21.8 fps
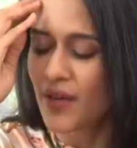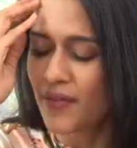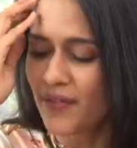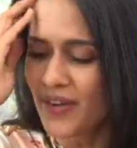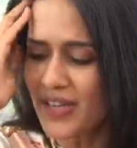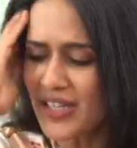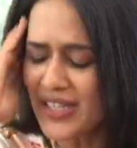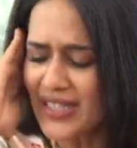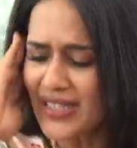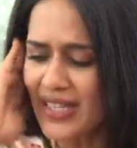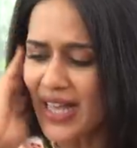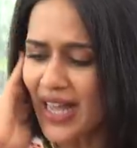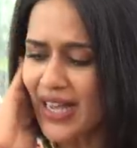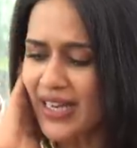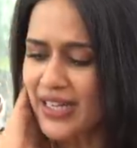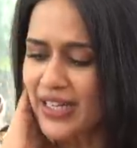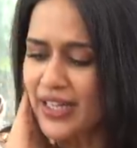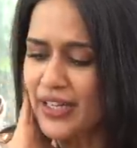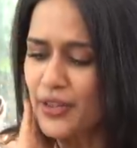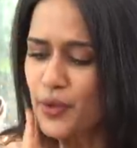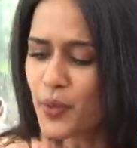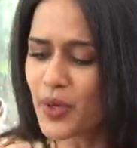very
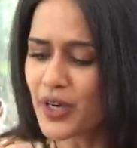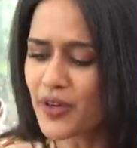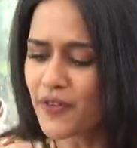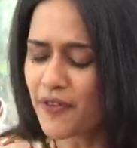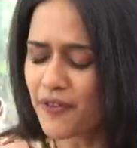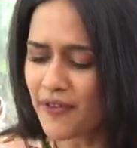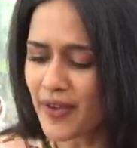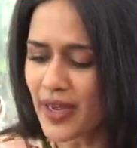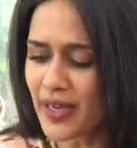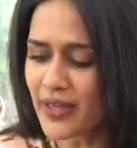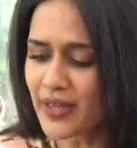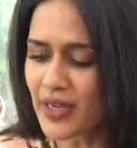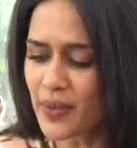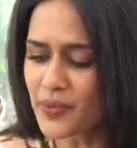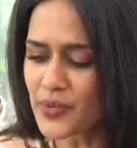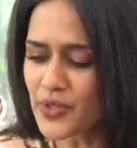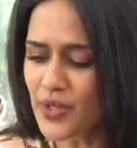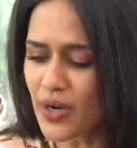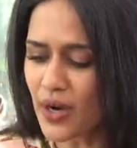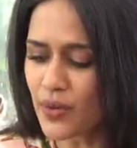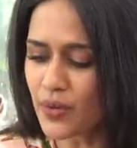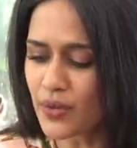sadly, the word fate
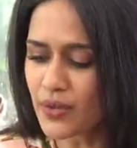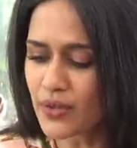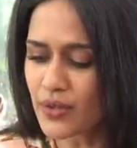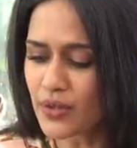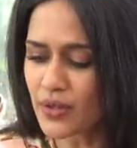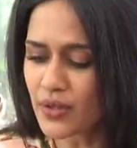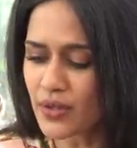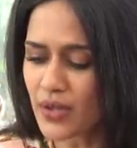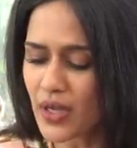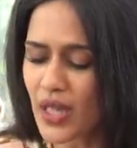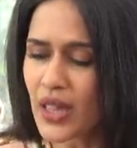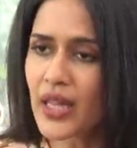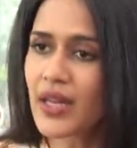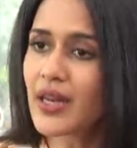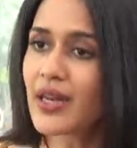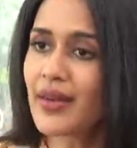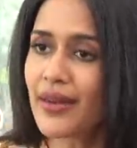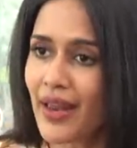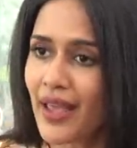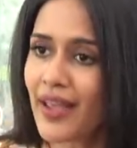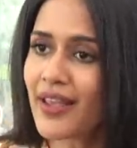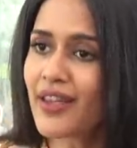comes around a little
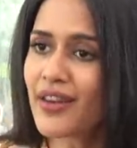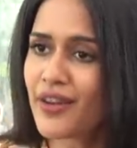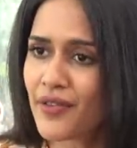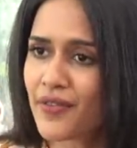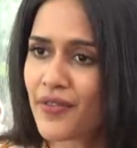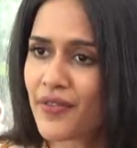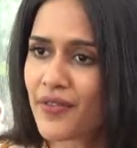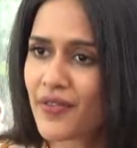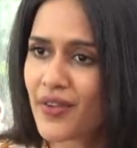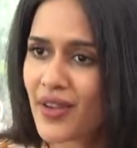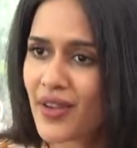negative.